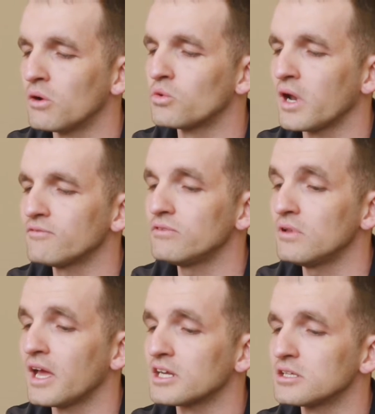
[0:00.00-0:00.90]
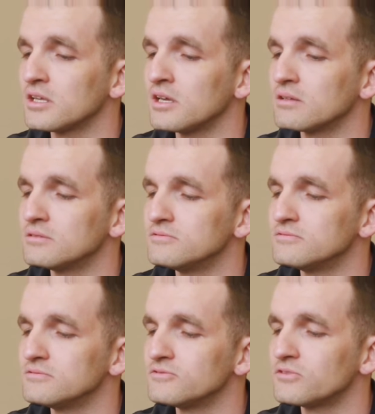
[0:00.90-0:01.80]
grateful actually
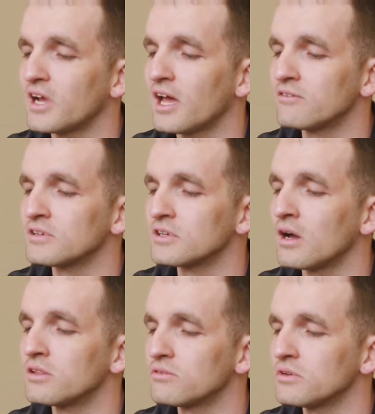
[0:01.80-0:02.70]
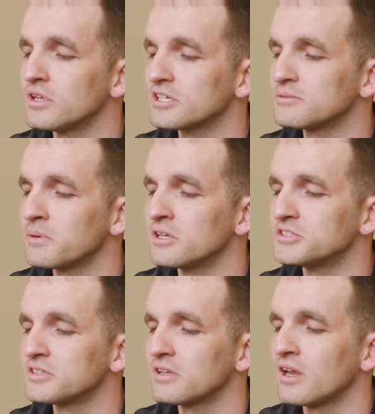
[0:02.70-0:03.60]
for having gone through the
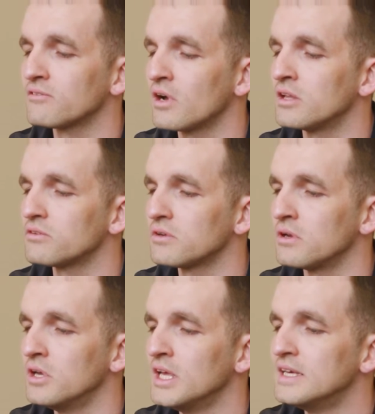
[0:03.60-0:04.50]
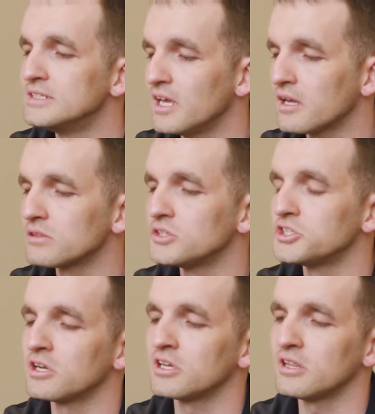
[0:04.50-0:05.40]
experiences that I've gone through, taking the
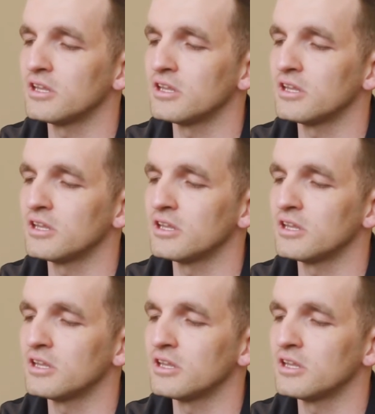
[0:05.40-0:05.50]
journey